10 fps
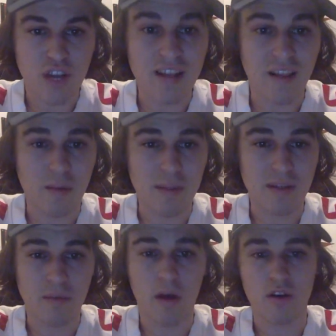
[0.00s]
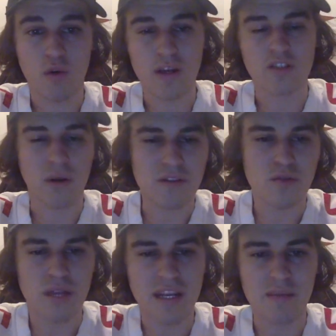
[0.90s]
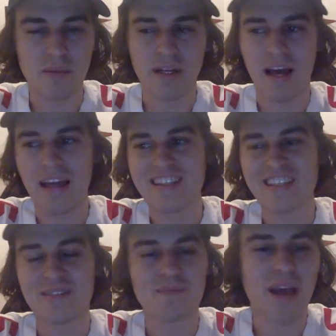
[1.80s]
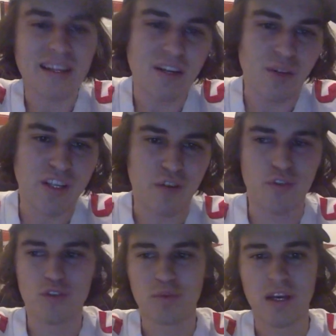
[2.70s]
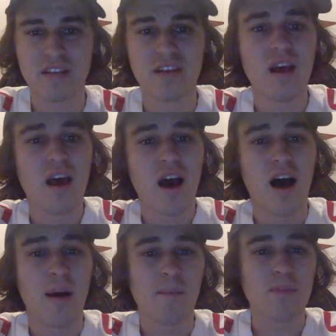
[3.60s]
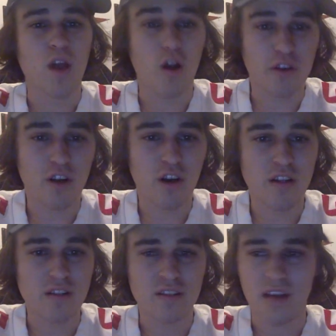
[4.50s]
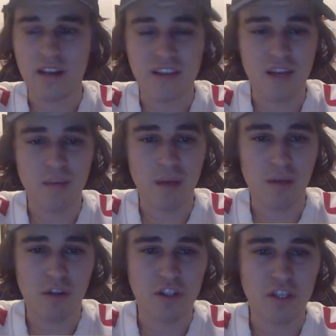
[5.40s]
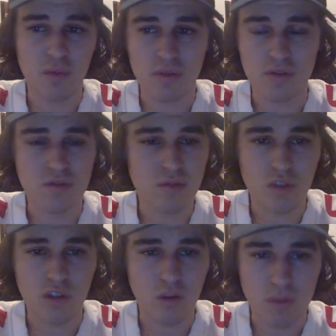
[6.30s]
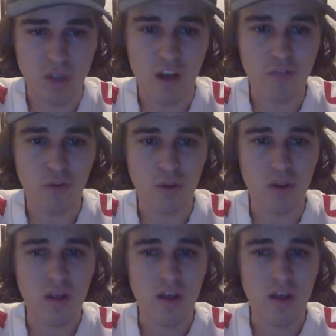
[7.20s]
Got to let him get the ball out quick. So I do get it, but I didn't really care for those plays. Other cons, I said Michael McGlinchey was awful.